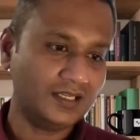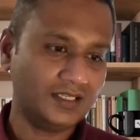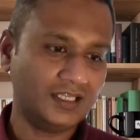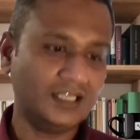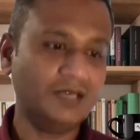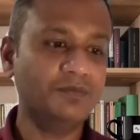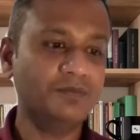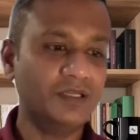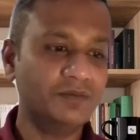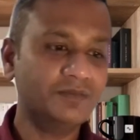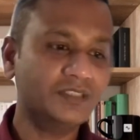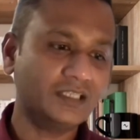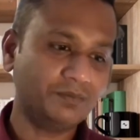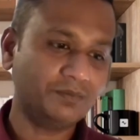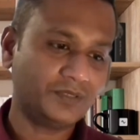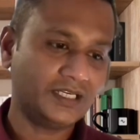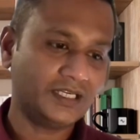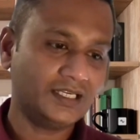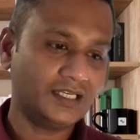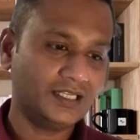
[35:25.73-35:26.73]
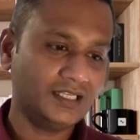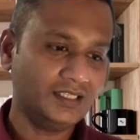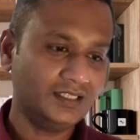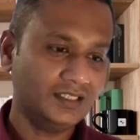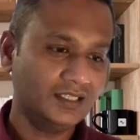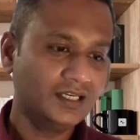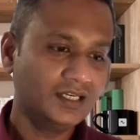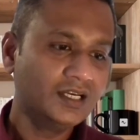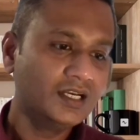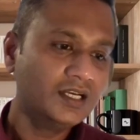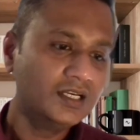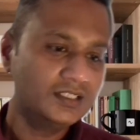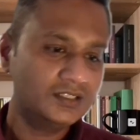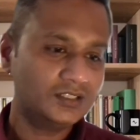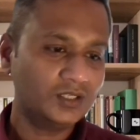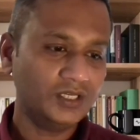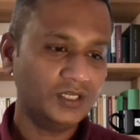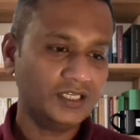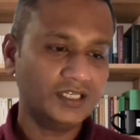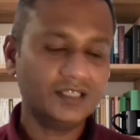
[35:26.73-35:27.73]
keep them separately.
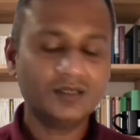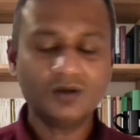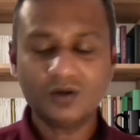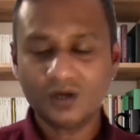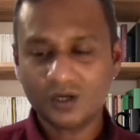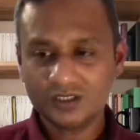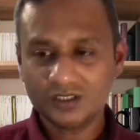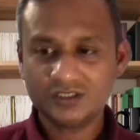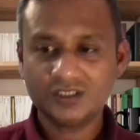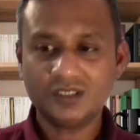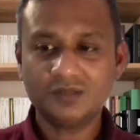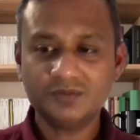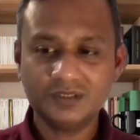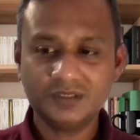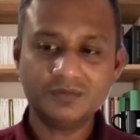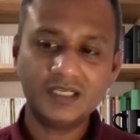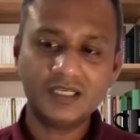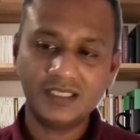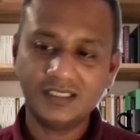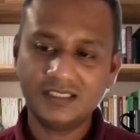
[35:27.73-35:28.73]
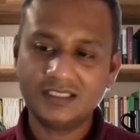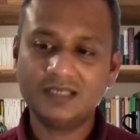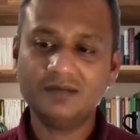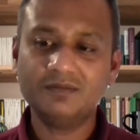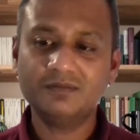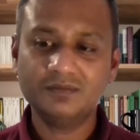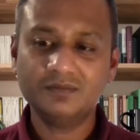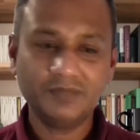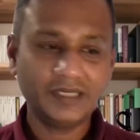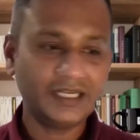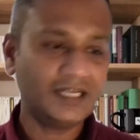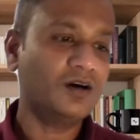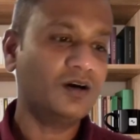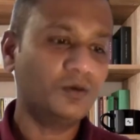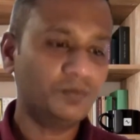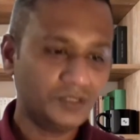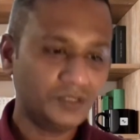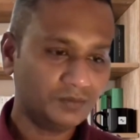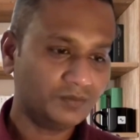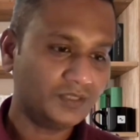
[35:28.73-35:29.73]
So you can cost optimize them, better
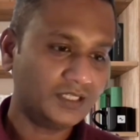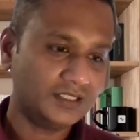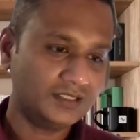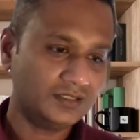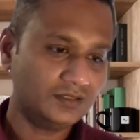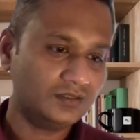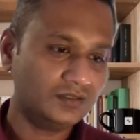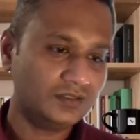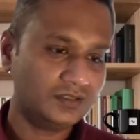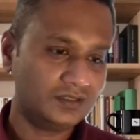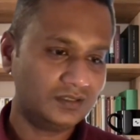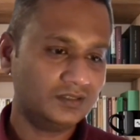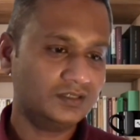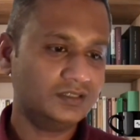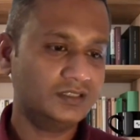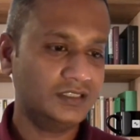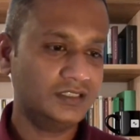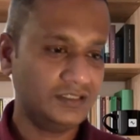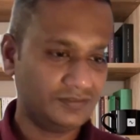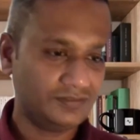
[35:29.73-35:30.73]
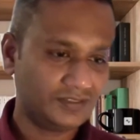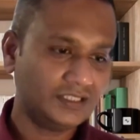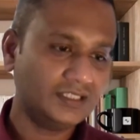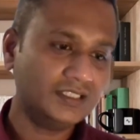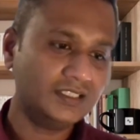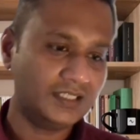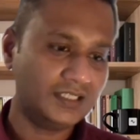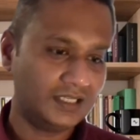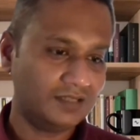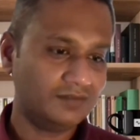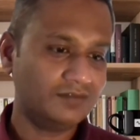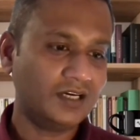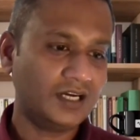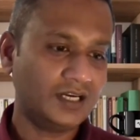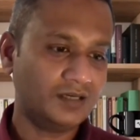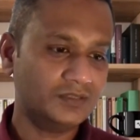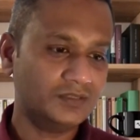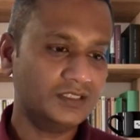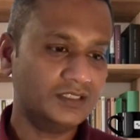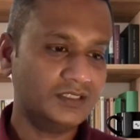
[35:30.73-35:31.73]
optimize those different
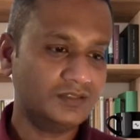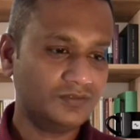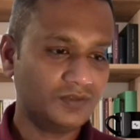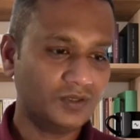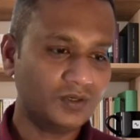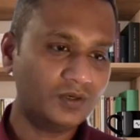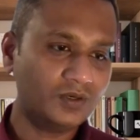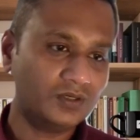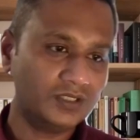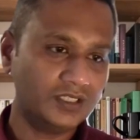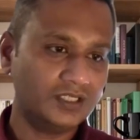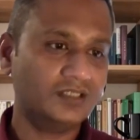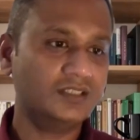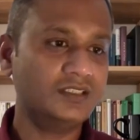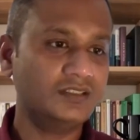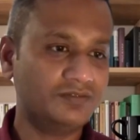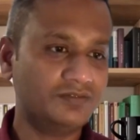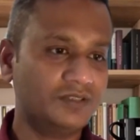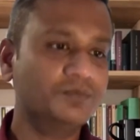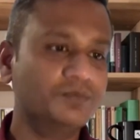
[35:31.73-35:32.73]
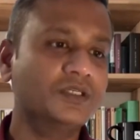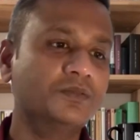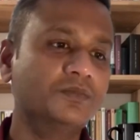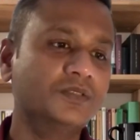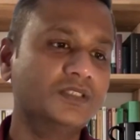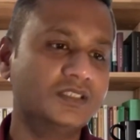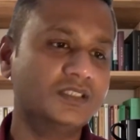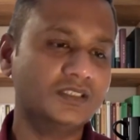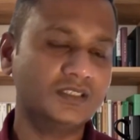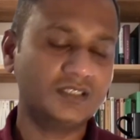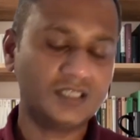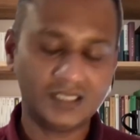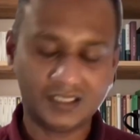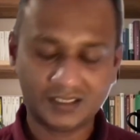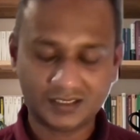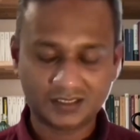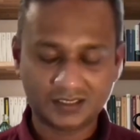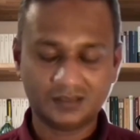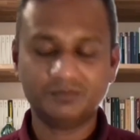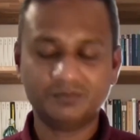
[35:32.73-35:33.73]
environments for different purposes like
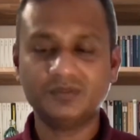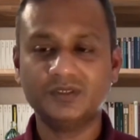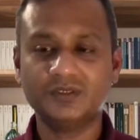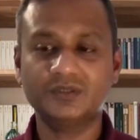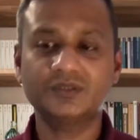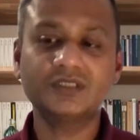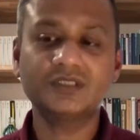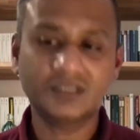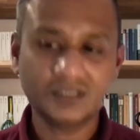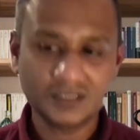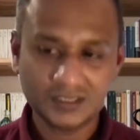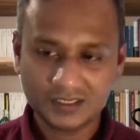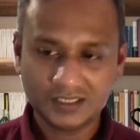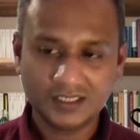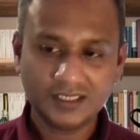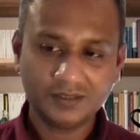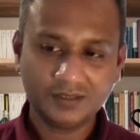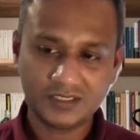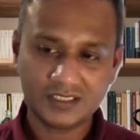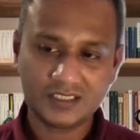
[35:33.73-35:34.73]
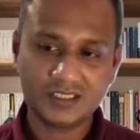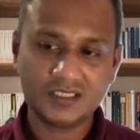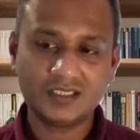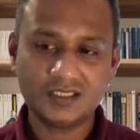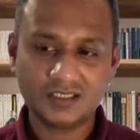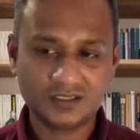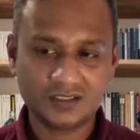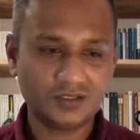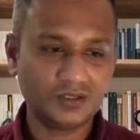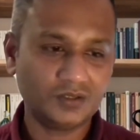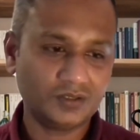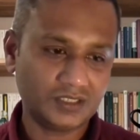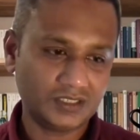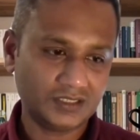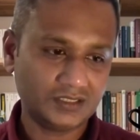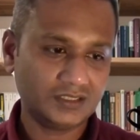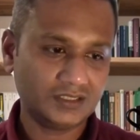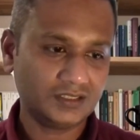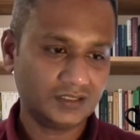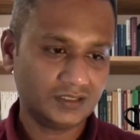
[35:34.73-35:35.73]
the compute versus the
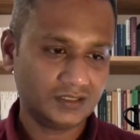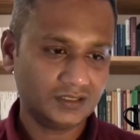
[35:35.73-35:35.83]
storage.